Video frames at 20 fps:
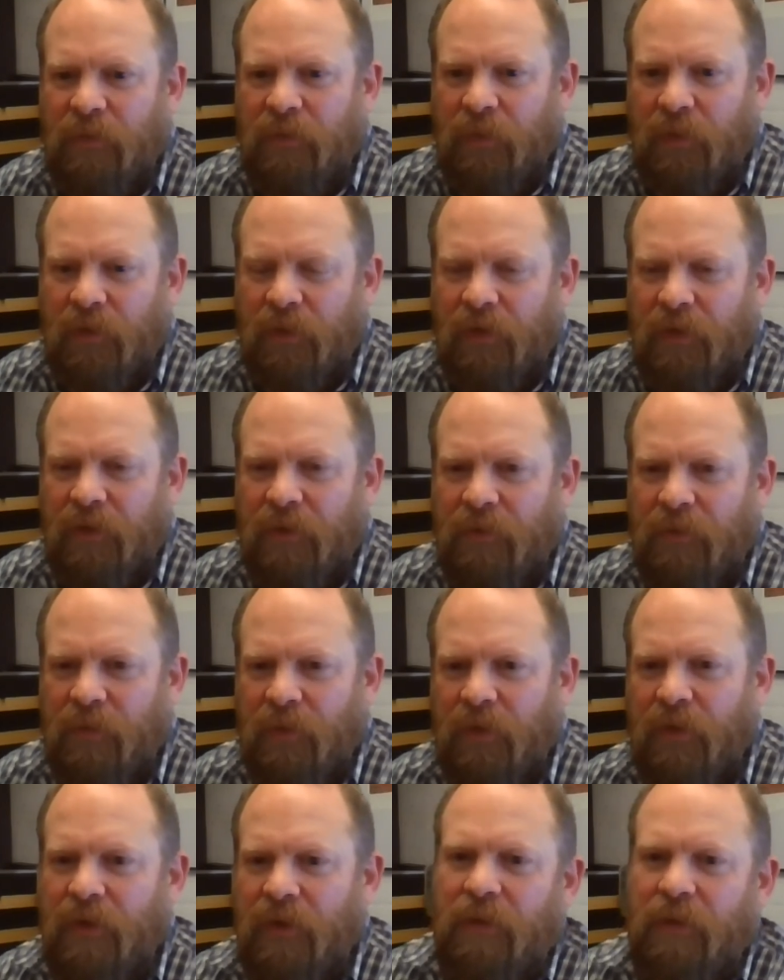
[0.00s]
For the
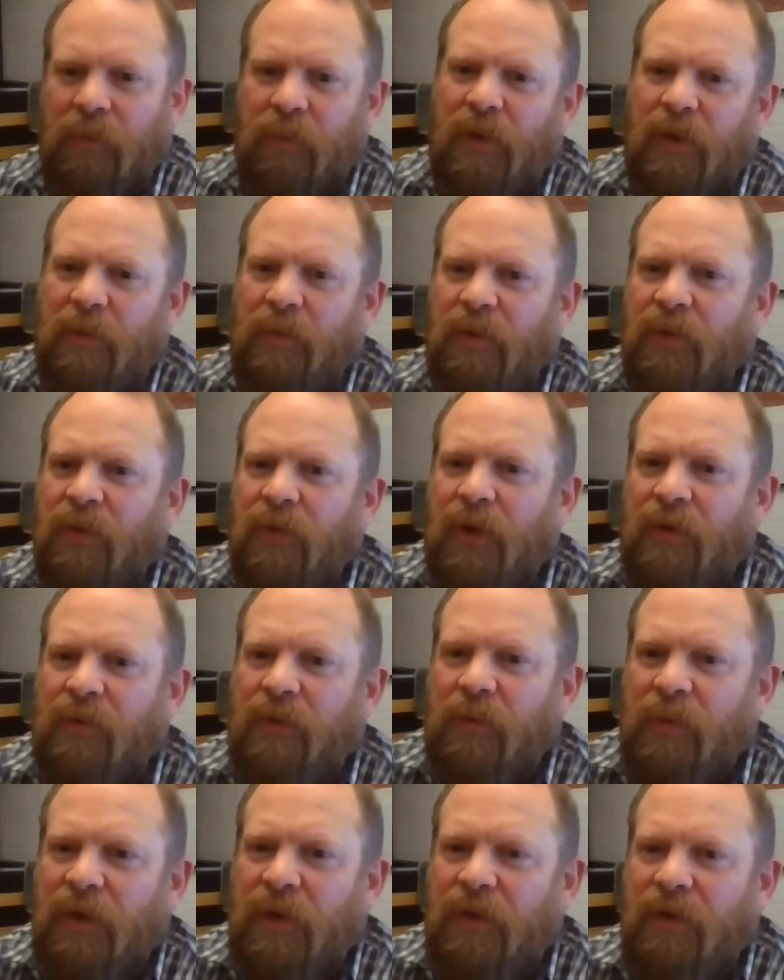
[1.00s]
for the people who
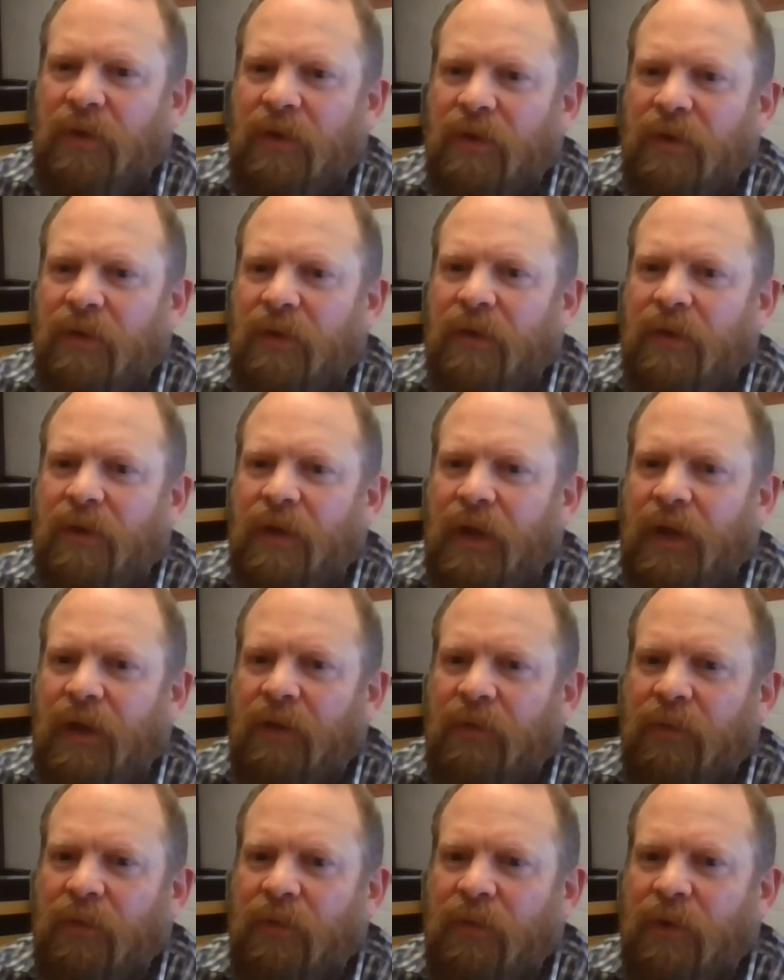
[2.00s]
haven't been
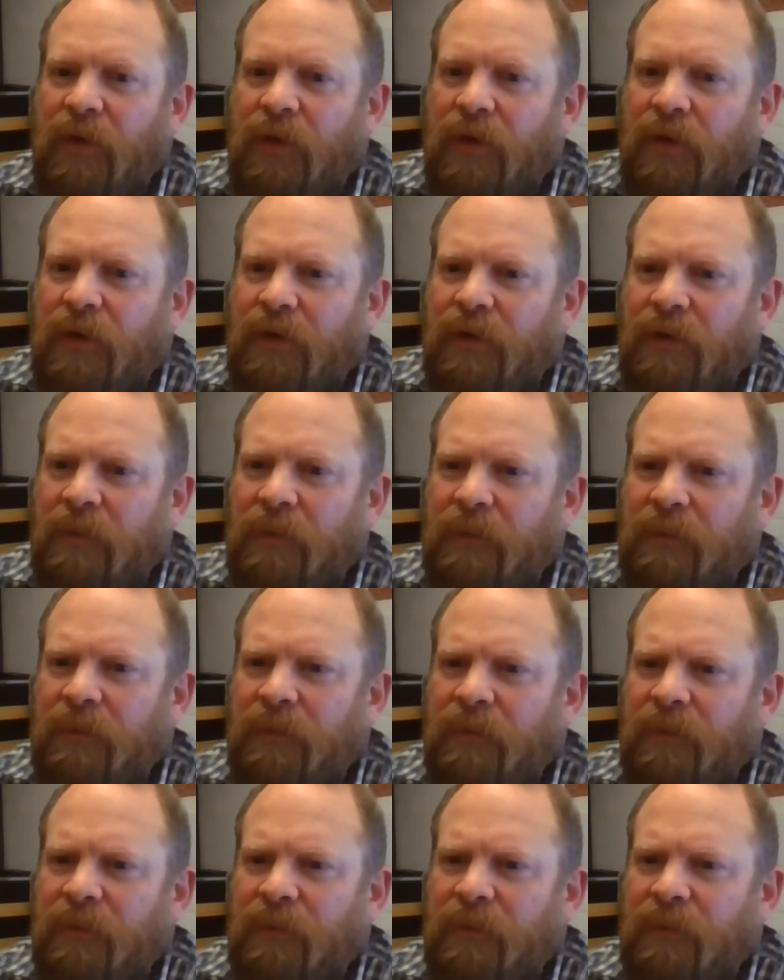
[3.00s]
here for very long.